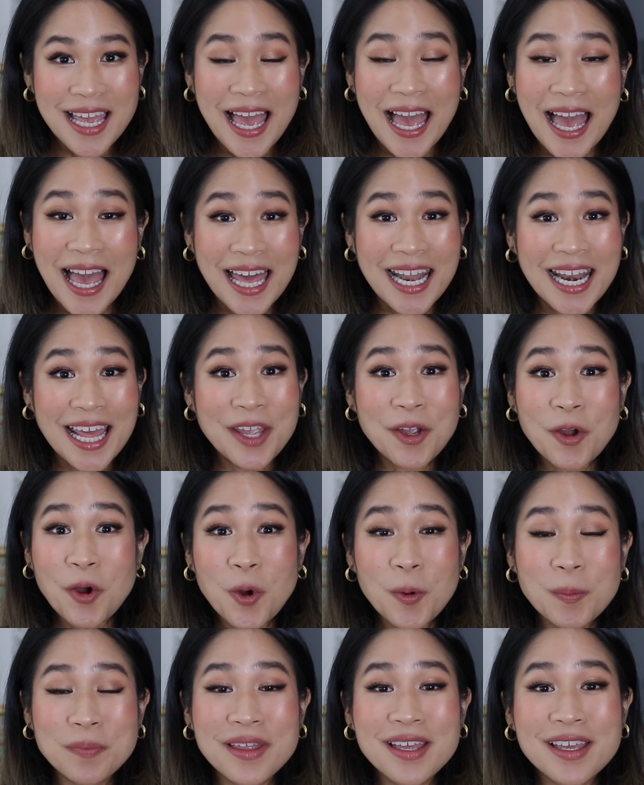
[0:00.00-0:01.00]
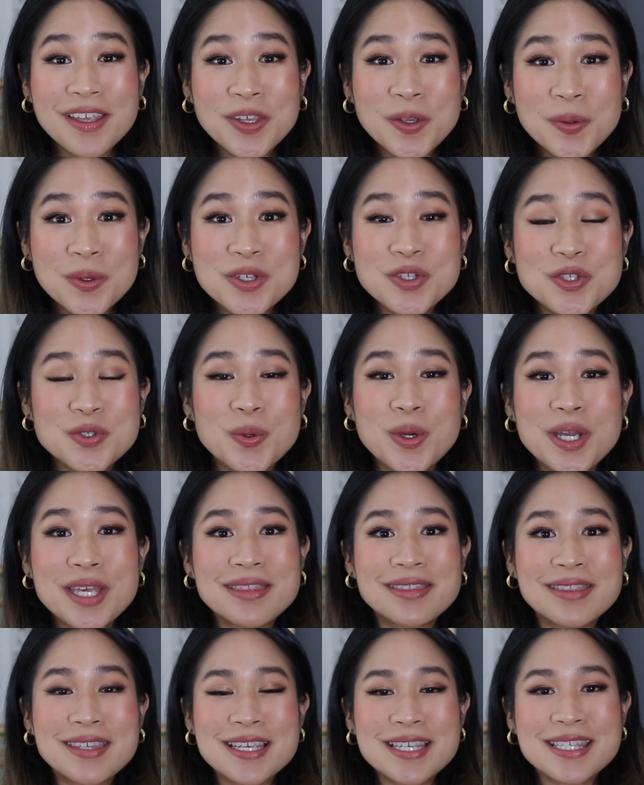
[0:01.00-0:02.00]
And I hope that you enjoyed
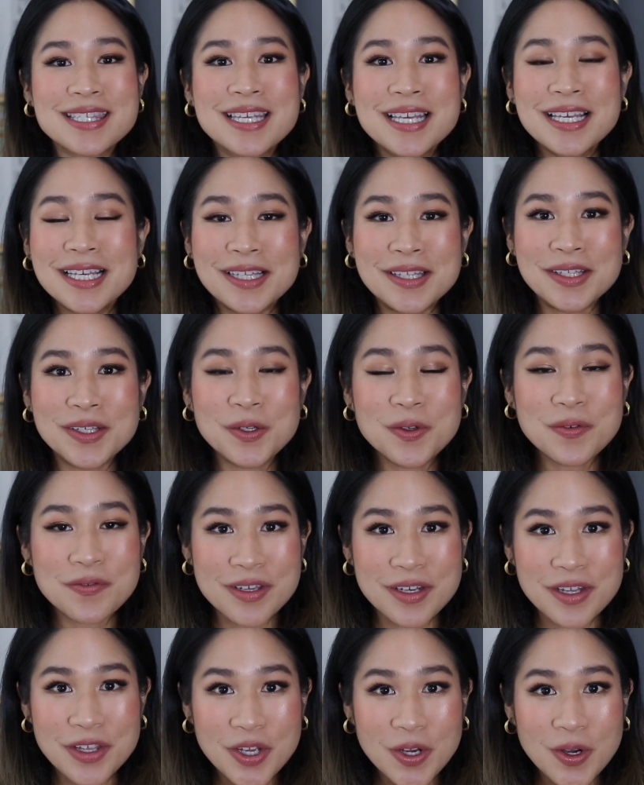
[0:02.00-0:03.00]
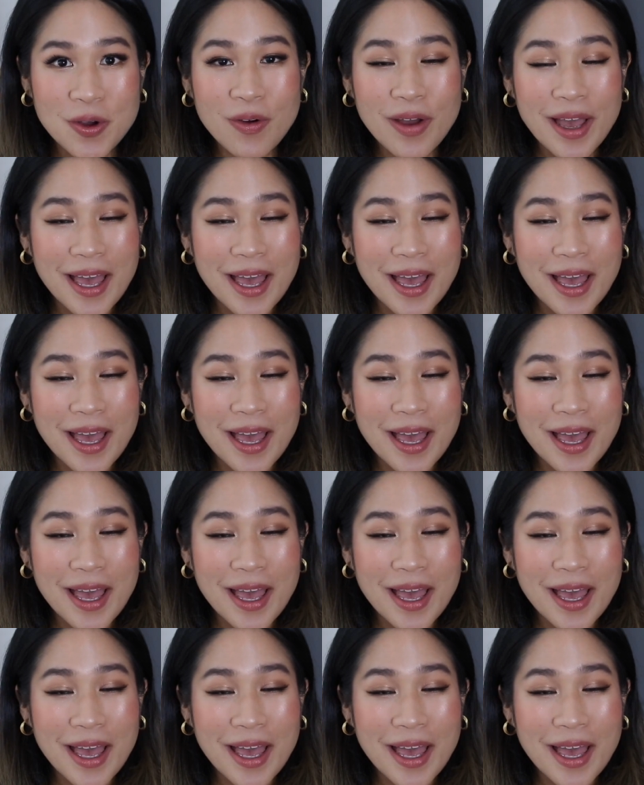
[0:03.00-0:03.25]
this little video,